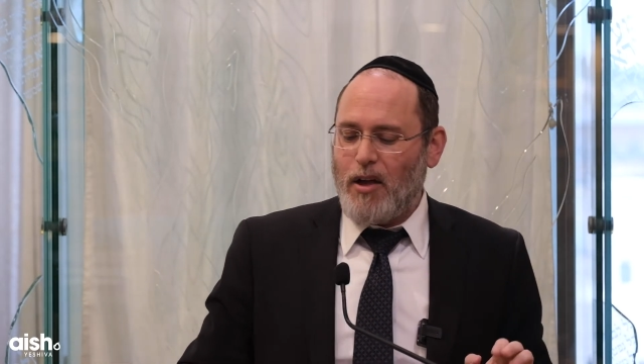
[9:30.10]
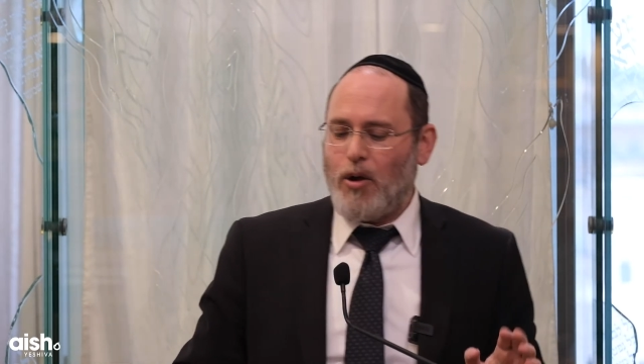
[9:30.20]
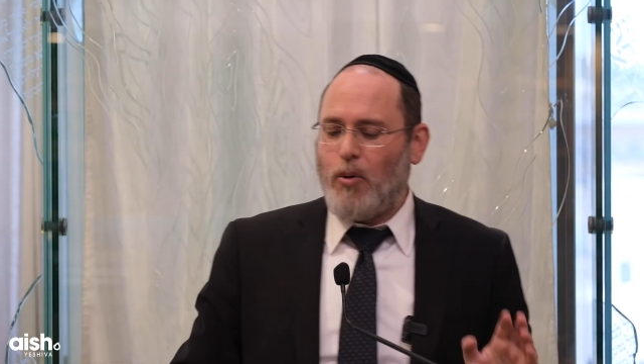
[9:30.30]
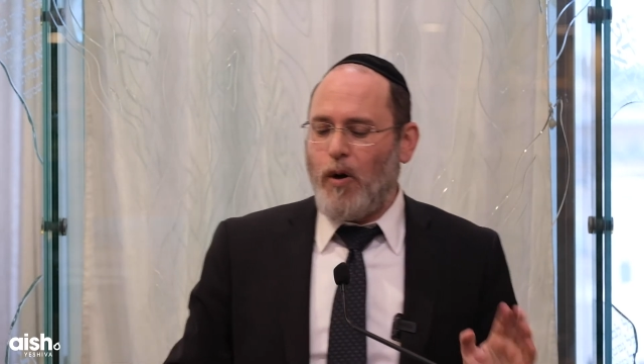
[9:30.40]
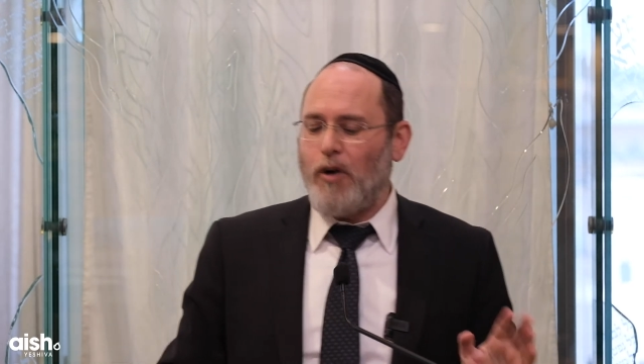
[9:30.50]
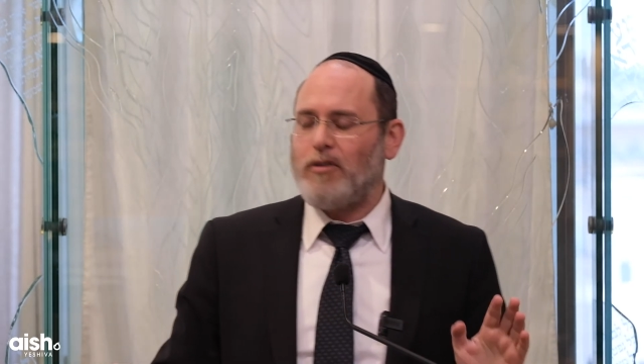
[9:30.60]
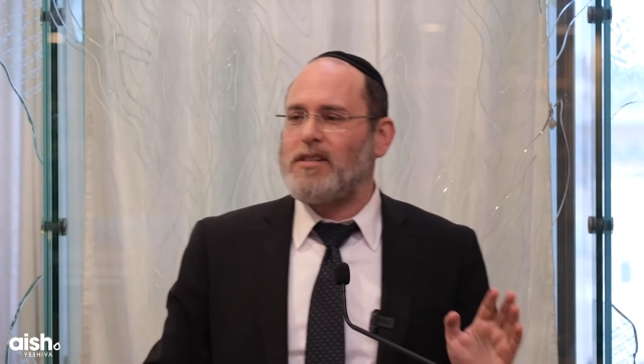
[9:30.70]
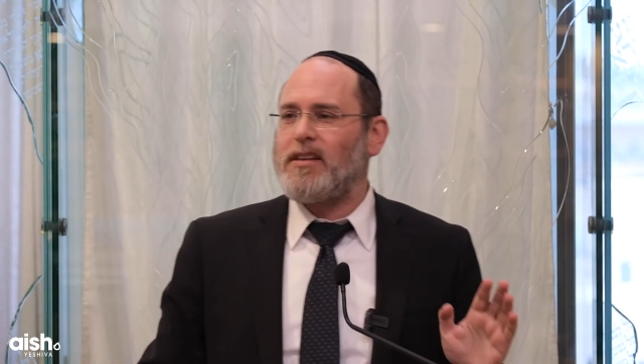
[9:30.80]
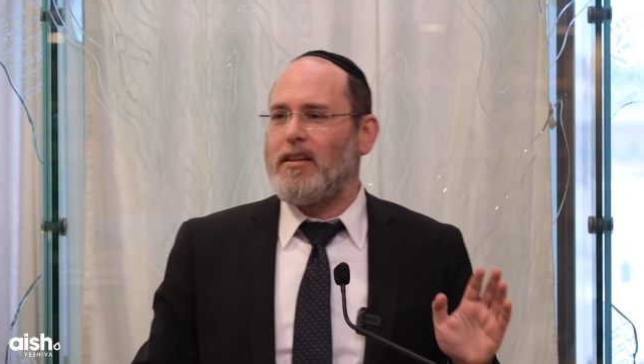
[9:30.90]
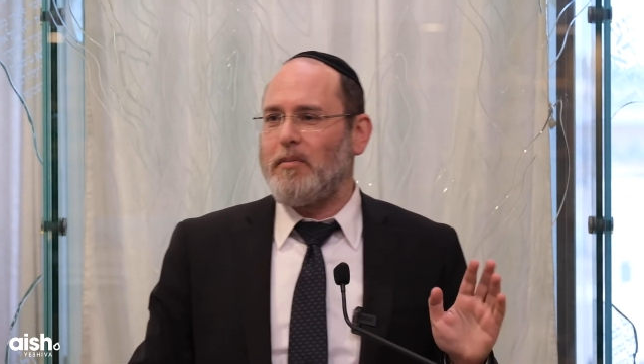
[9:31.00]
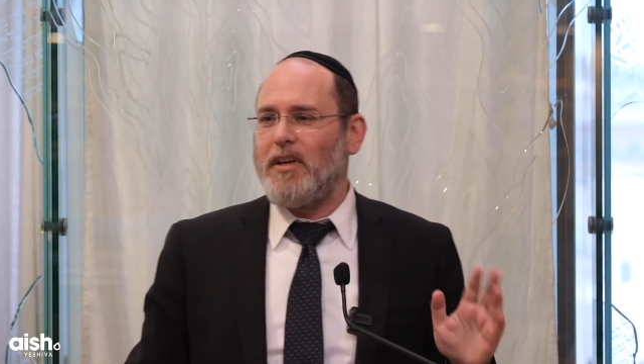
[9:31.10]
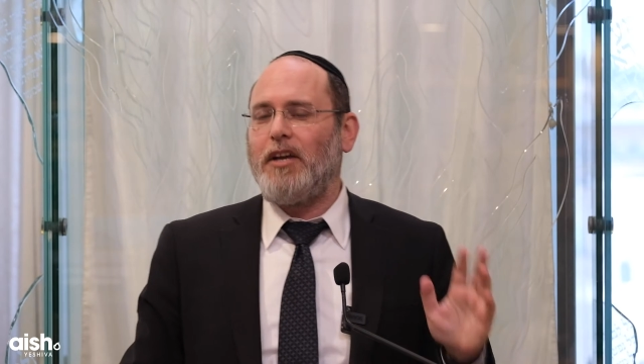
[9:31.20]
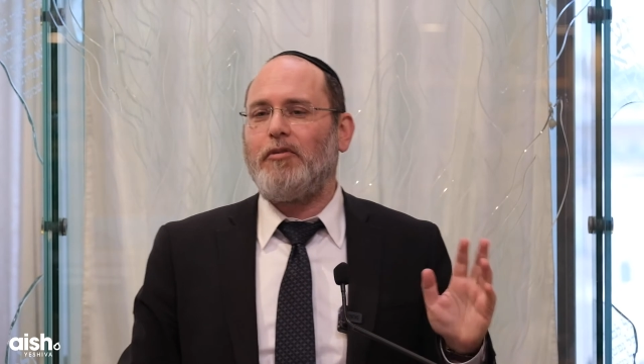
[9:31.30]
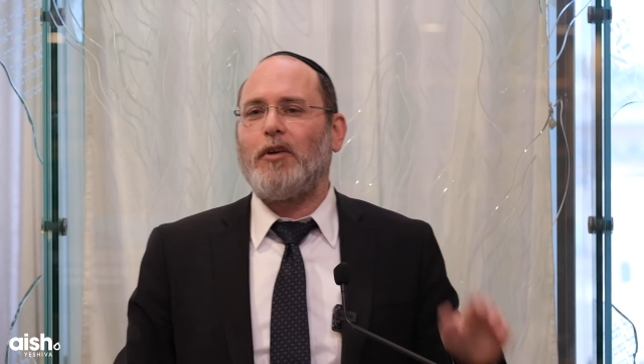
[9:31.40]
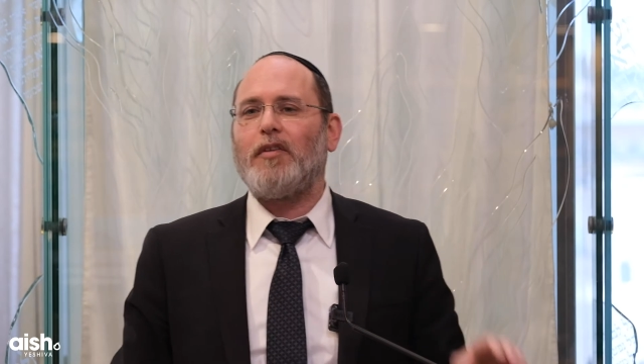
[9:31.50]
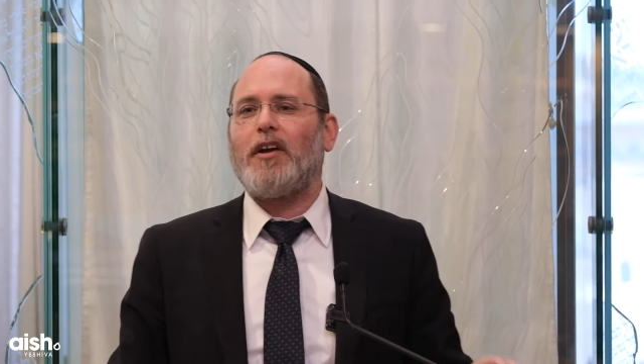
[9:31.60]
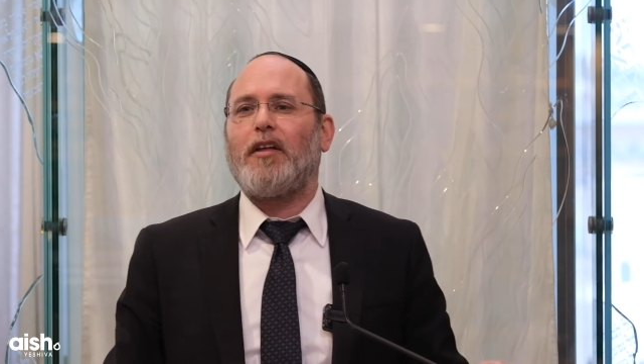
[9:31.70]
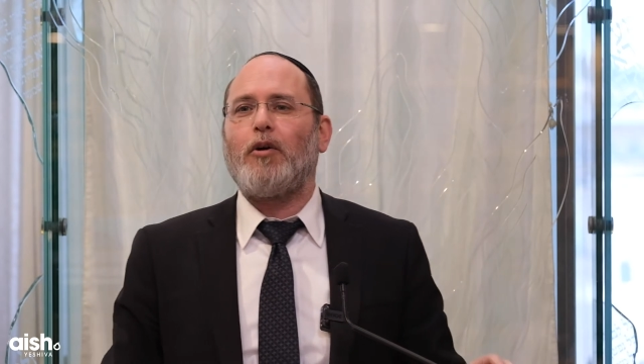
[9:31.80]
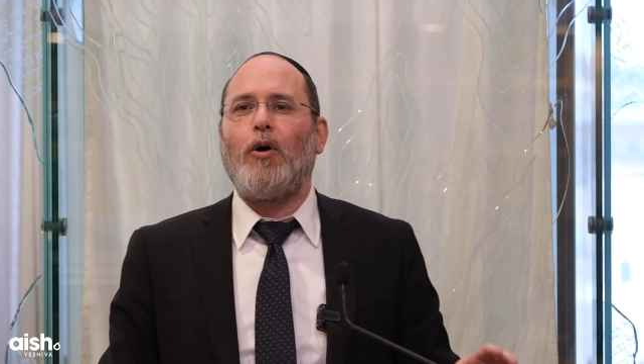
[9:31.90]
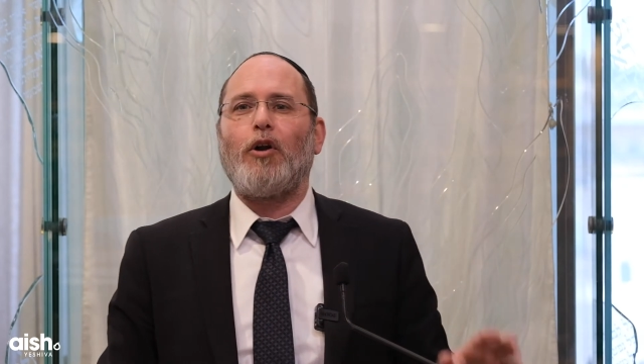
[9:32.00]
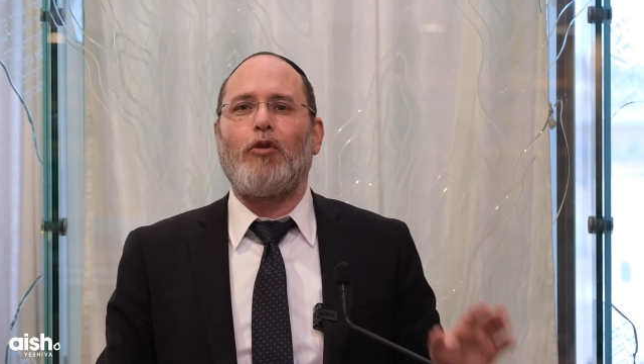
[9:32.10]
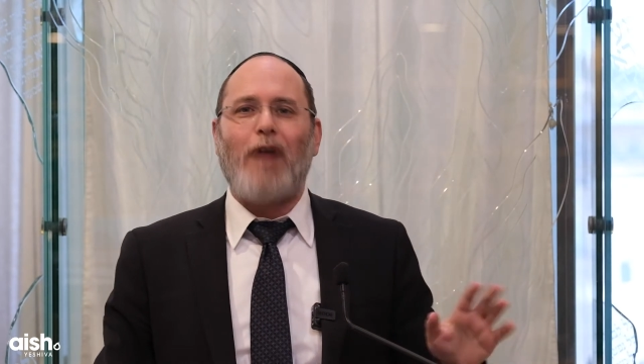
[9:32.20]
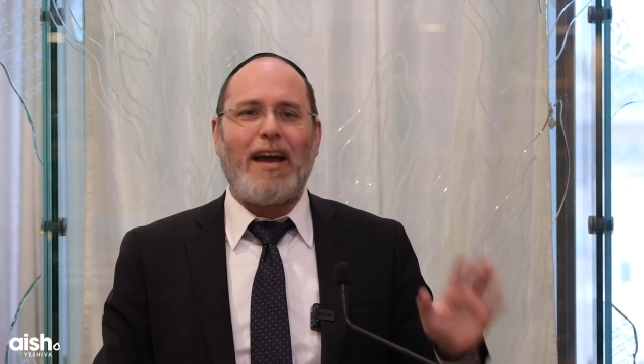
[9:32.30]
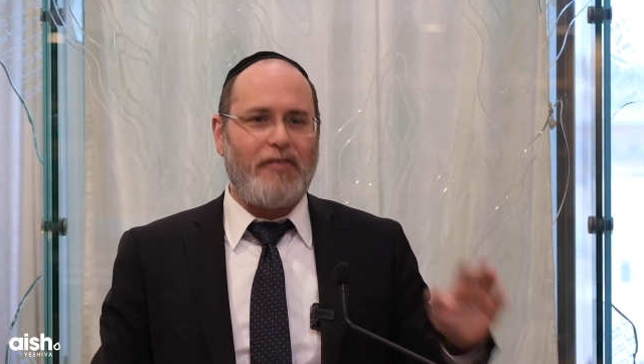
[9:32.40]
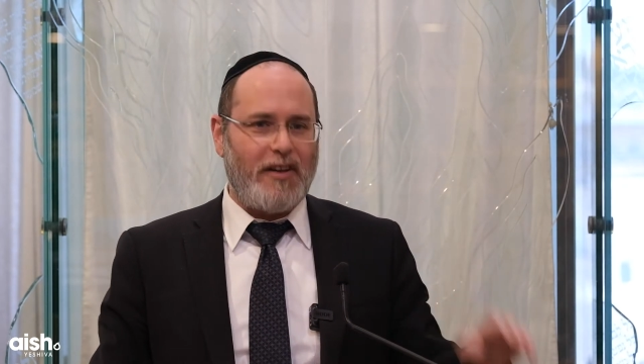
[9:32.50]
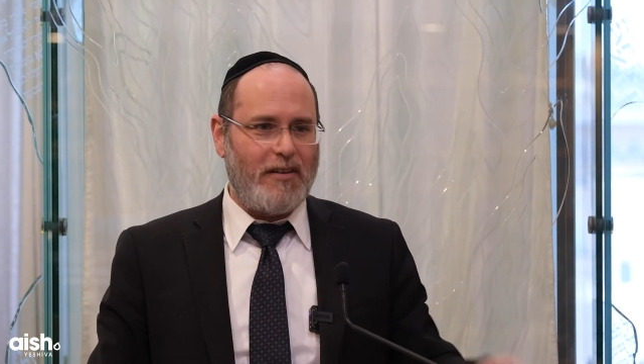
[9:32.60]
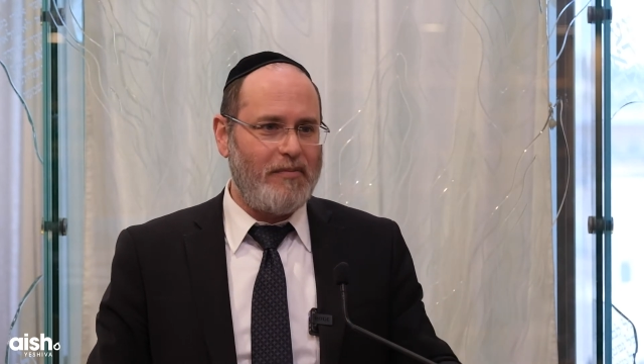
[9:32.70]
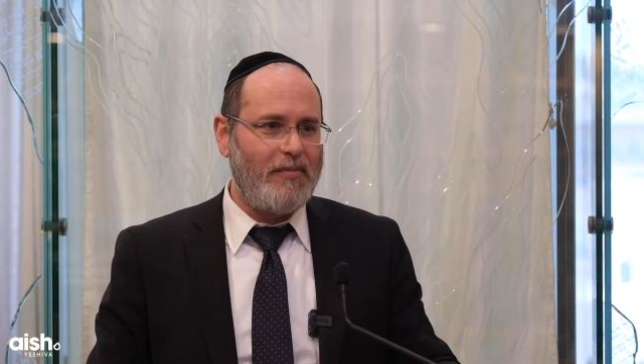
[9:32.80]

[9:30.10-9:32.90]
quotes, and the Meiri over there, they quote a Ravid,